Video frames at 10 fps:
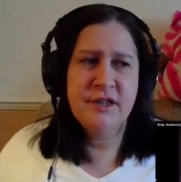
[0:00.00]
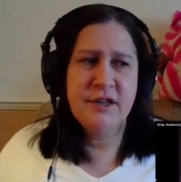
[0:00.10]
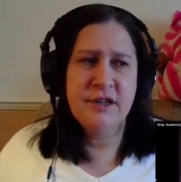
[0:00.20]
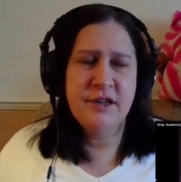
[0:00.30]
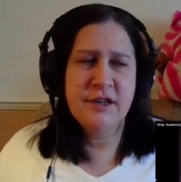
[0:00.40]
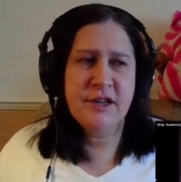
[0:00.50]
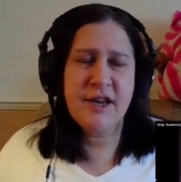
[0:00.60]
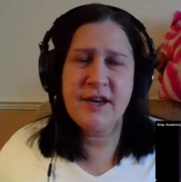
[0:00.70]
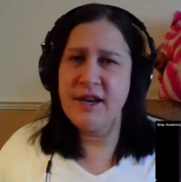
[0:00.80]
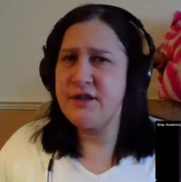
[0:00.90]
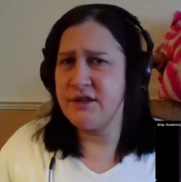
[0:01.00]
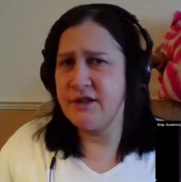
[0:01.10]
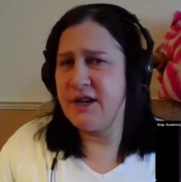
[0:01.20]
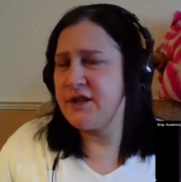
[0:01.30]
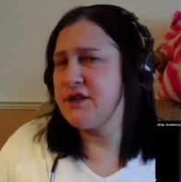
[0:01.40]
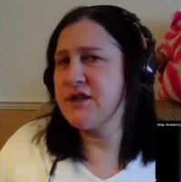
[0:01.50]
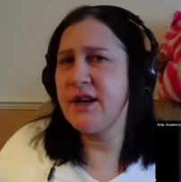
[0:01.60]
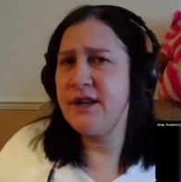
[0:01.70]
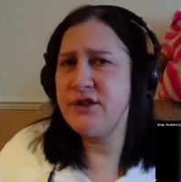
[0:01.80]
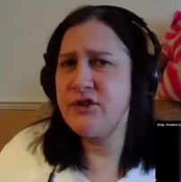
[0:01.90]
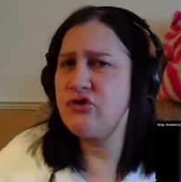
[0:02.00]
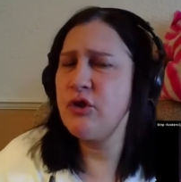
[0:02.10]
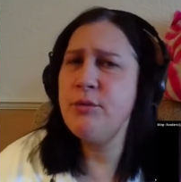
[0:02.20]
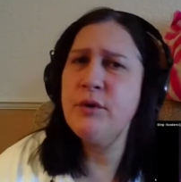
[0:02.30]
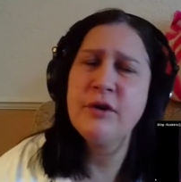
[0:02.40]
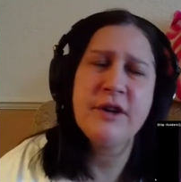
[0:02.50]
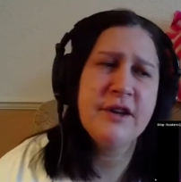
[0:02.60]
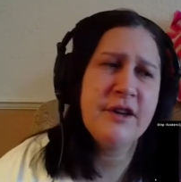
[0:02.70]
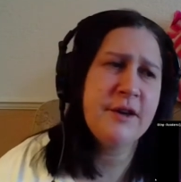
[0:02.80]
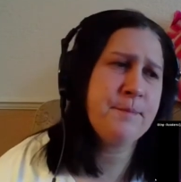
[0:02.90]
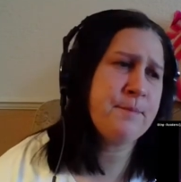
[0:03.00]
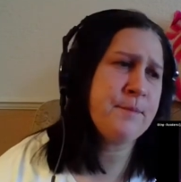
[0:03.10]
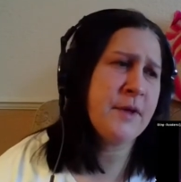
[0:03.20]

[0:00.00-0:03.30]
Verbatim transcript: uh, can land, land a channel into trouble um,